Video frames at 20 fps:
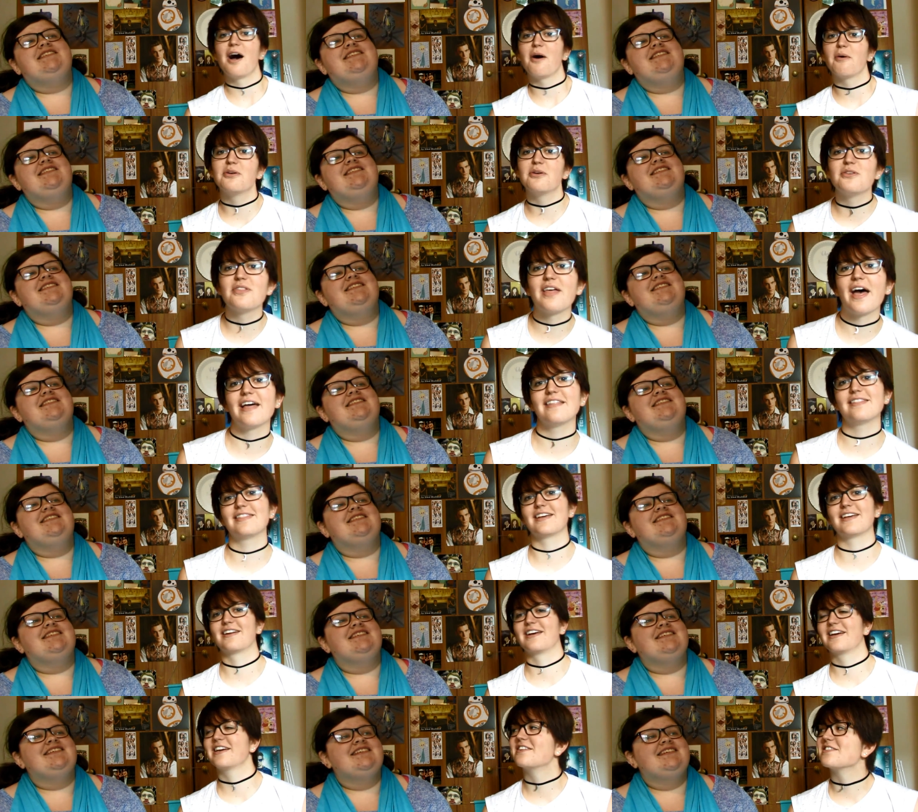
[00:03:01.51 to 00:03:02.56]
Speaker 1: I wanna do the head thing
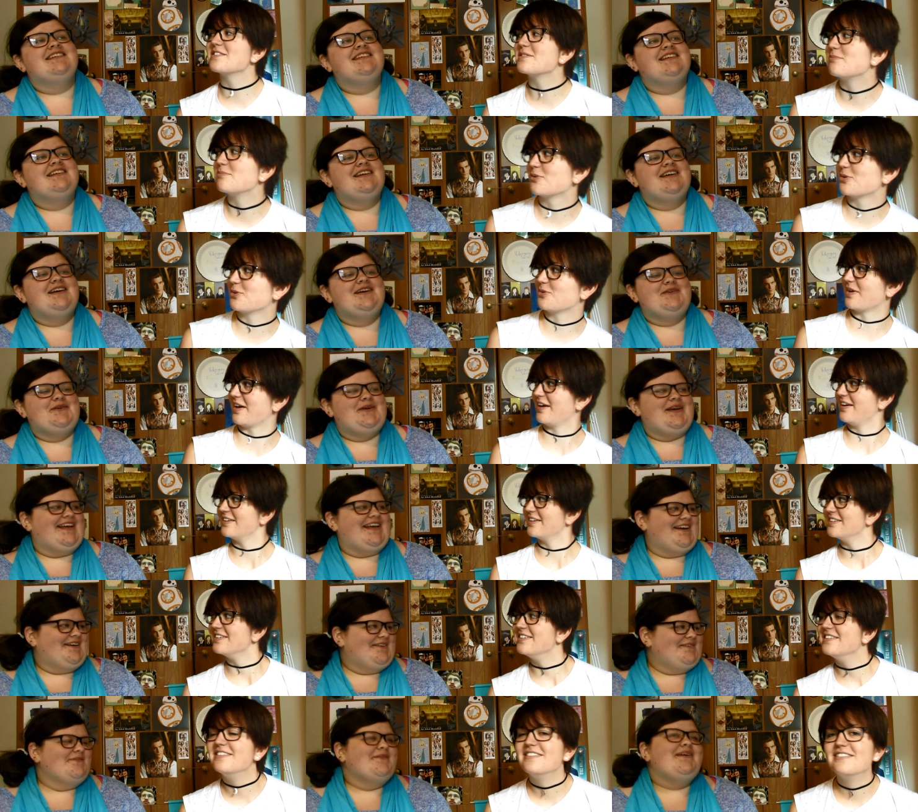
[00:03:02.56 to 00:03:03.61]
like he does in Broadway.
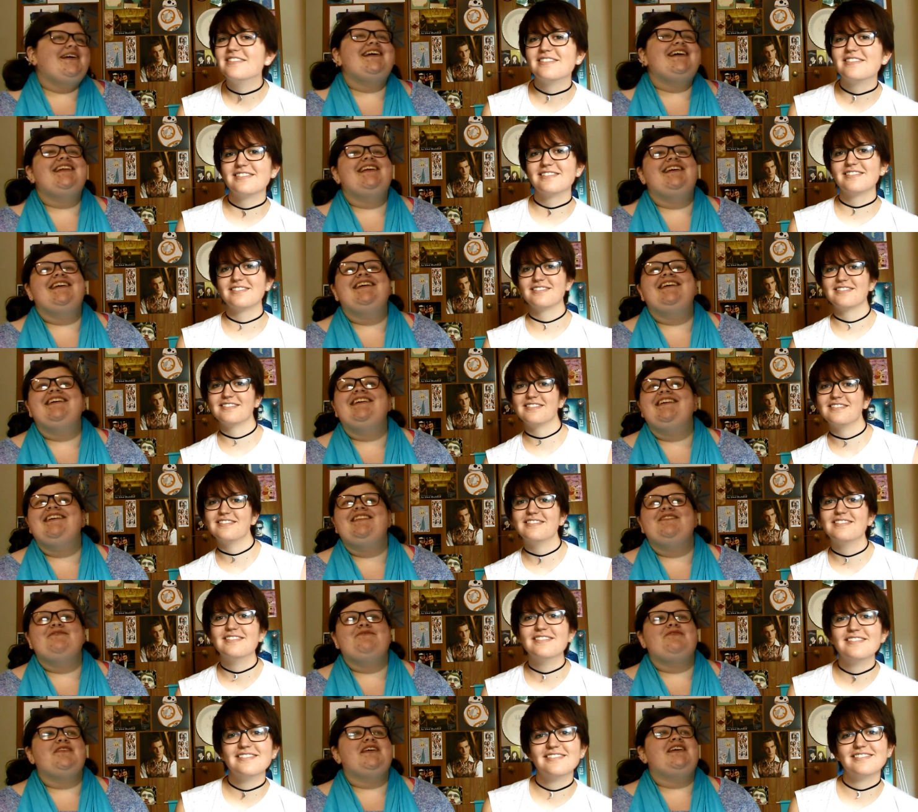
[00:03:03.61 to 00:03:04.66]
You're waiting
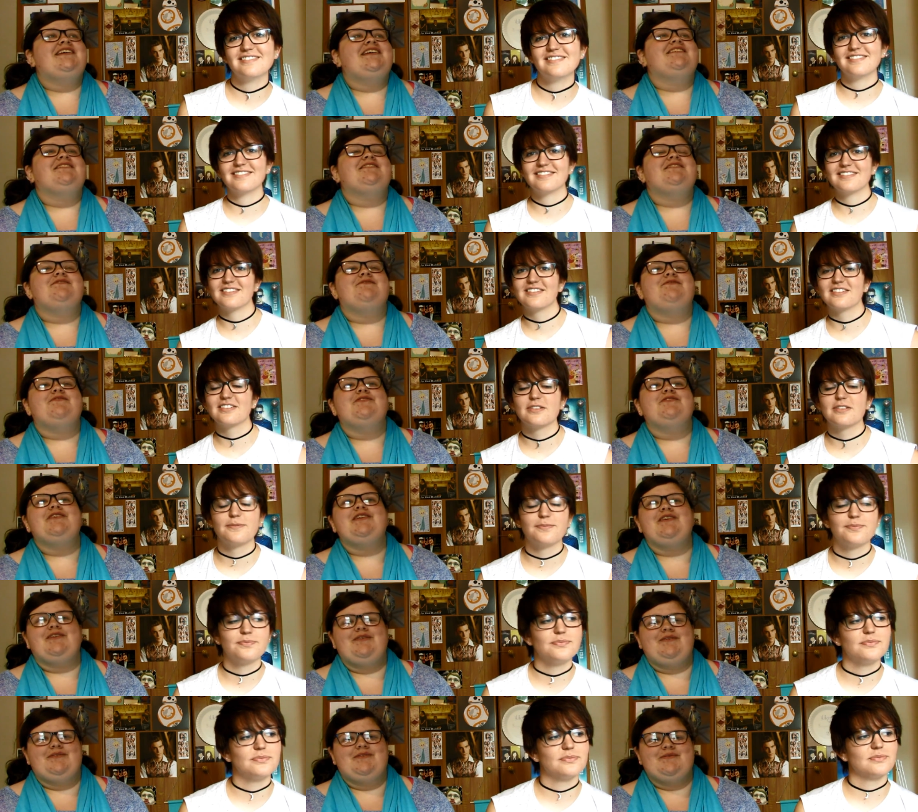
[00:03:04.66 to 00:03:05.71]
fields for
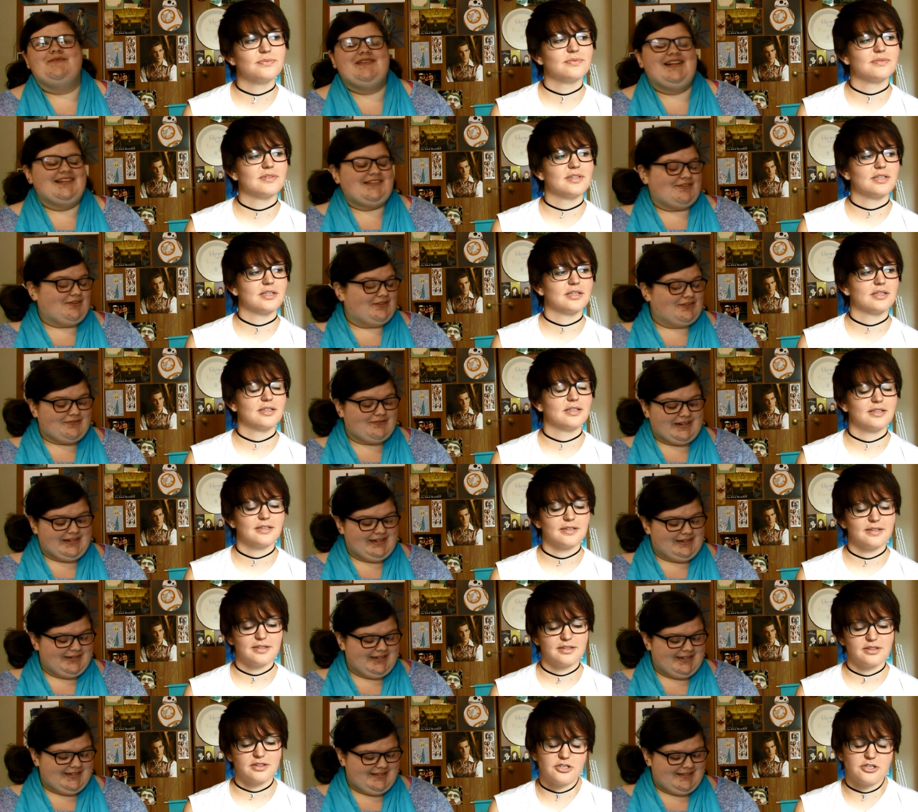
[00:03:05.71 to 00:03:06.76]
you.
Speaker 2: That's not the right
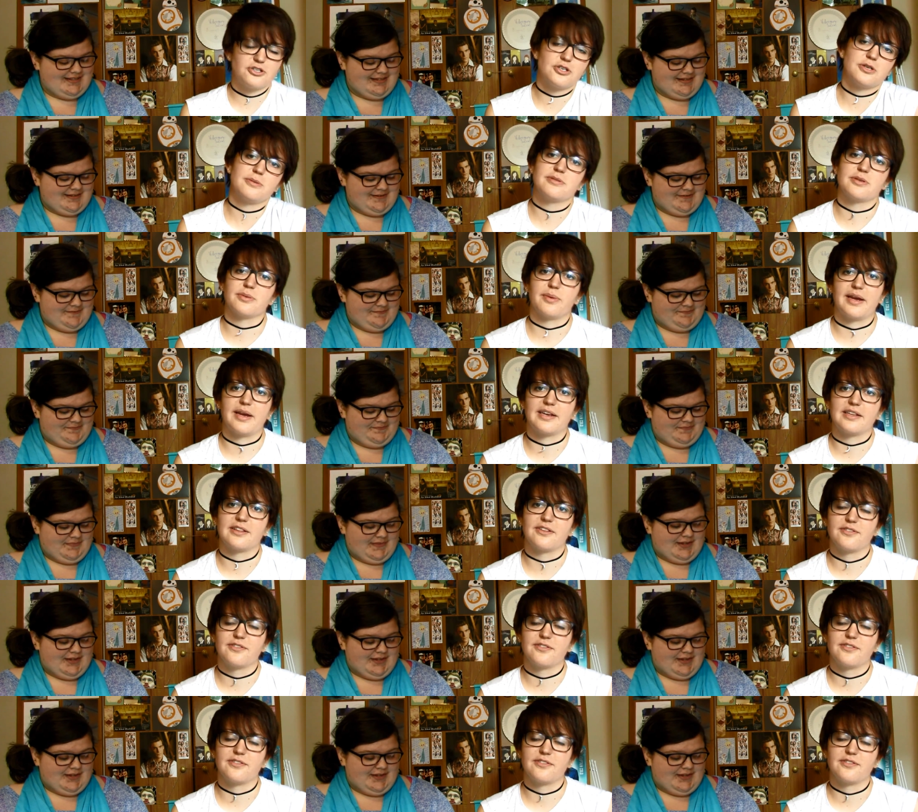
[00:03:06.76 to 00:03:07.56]
way. The troops are waiting in the